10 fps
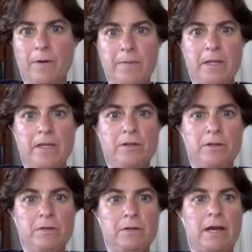I mean,
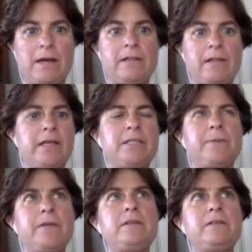I
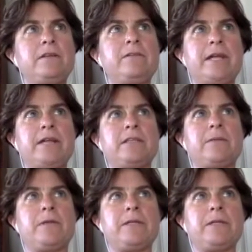explained it the other day to someone.